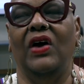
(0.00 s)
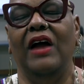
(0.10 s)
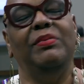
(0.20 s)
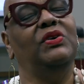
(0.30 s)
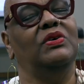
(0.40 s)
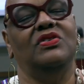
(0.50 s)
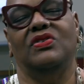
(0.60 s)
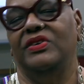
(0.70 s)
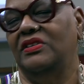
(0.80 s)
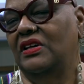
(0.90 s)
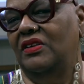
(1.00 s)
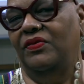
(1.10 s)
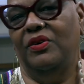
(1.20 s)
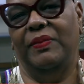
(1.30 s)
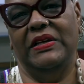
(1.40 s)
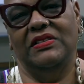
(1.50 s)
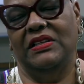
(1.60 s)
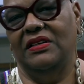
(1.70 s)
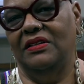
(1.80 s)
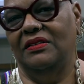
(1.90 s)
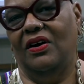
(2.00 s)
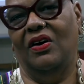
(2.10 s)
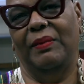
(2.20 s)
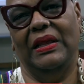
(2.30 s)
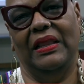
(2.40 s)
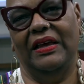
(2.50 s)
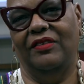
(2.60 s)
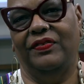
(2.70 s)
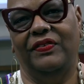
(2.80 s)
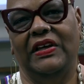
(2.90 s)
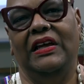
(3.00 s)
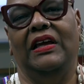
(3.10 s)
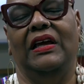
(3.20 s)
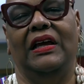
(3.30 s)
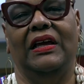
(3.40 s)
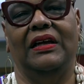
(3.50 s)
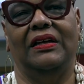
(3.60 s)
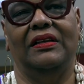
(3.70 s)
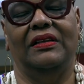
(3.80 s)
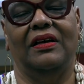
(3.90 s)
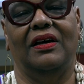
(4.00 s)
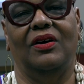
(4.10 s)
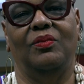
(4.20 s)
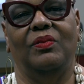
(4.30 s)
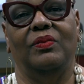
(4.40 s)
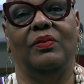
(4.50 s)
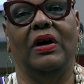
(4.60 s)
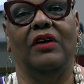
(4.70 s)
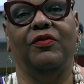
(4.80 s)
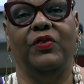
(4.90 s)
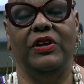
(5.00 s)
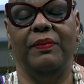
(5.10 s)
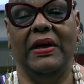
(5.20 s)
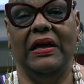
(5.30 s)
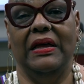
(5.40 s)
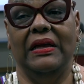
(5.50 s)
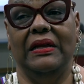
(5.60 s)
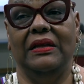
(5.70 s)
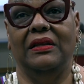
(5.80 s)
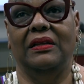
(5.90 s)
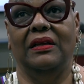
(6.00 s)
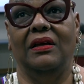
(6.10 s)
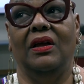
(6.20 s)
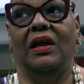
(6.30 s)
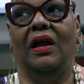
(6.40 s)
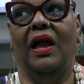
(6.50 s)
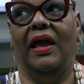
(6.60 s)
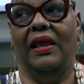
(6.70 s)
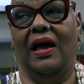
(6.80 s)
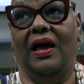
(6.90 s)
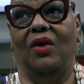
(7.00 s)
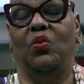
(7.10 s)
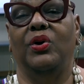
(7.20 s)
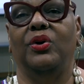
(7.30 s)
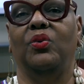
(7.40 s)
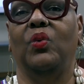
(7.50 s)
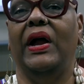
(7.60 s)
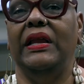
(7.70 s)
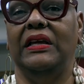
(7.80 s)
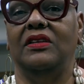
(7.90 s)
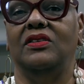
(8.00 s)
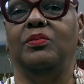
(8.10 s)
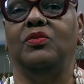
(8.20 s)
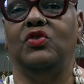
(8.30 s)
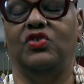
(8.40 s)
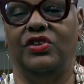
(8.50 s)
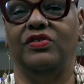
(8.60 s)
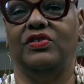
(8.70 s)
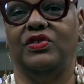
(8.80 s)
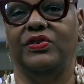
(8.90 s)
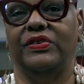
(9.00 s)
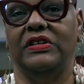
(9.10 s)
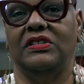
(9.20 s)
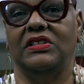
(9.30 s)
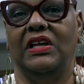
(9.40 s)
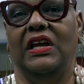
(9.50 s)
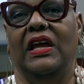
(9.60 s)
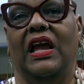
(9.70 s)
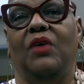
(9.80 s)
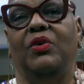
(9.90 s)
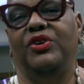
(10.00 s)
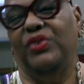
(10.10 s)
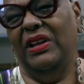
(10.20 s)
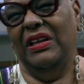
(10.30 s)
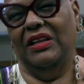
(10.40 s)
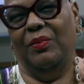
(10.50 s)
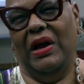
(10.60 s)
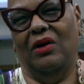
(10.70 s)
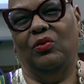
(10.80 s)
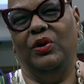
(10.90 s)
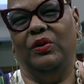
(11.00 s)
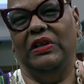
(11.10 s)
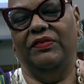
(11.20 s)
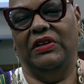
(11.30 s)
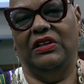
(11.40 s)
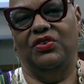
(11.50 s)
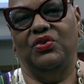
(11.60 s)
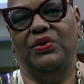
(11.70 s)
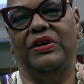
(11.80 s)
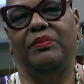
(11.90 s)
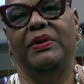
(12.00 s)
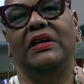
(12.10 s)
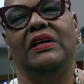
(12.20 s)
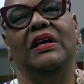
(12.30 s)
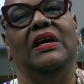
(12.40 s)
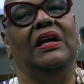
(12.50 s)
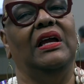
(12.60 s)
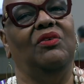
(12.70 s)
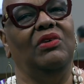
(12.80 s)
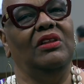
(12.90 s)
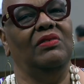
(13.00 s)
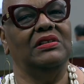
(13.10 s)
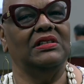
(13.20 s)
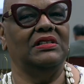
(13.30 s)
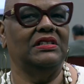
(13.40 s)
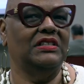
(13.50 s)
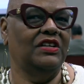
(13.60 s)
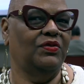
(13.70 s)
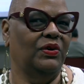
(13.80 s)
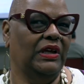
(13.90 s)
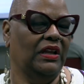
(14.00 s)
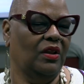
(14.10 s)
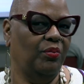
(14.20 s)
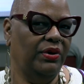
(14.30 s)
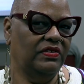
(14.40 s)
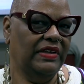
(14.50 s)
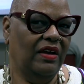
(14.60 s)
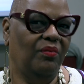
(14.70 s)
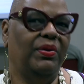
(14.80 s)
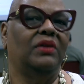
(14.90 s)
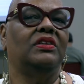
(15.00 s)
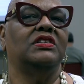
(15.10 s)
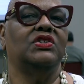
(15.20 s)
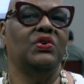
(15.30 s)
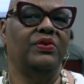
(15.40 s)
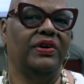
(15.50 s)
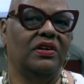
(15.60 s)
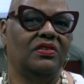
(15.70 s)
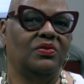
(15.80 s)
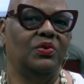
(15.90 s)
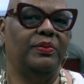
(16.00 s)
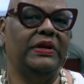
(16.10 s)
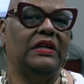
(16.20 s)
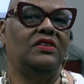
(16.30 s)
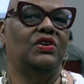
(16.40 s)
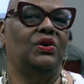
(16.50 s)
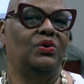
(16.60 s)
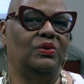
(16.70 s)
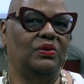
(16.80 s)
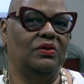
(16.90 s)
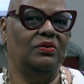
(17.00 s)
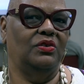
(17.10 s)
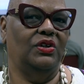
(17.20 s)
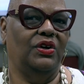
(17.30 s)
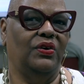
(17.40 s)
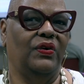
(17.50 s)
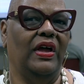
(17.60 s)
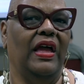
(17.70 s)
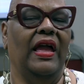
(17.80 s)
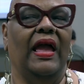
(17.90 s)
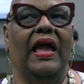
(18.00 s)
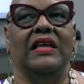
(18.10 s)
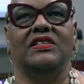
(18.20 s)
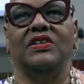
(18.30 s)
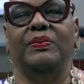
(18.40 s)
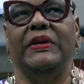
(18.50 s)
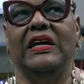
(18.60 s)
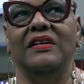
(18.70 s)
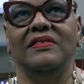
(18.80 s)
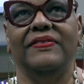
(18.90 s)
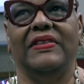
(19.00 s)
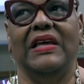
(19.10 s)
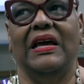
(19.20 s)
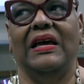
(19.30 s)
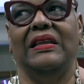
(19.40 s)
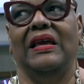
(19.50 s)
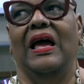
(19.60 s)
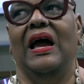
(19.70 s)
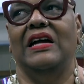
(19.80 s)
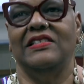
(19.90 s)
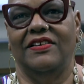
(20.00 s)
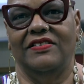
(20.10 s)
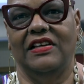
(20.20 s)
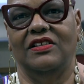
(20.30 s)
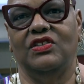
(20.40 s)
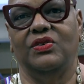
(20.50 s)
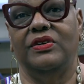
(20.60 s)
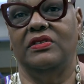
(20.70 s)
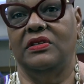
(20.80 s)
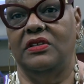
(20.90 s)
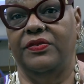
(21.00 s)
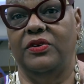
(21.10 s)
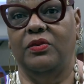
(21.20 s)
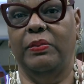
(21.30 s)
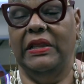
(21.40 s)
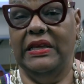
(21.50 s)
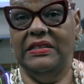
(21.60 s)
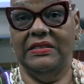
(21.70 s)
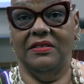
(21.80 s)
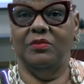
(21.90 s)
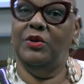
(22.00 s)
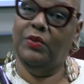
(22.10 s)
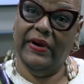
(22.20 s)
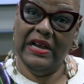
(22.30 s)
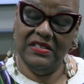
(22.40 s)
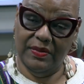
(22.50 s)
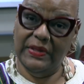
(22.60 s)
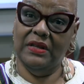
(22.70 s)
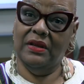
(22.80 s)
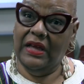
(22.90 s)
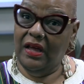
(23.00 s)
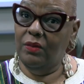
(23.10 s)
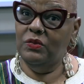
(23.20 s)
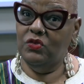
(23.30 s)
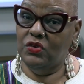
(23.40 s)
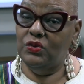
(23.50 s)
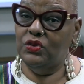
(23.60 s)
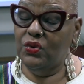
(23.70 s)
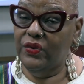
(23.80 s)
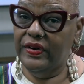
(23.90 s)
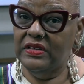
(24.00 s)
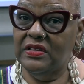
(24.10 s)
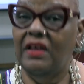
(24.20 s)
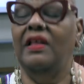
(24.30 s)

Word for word: I've been doing storytelling for basically all my life. And um, a friend of mine and I were writing children's stories. And we were trying to get them out. We were living in Detroit, but it really wasn't successful in getting the books out, but the stories were being told, you know. And so, because of that, I started telling stories in different places, and people were asking me to come do stories.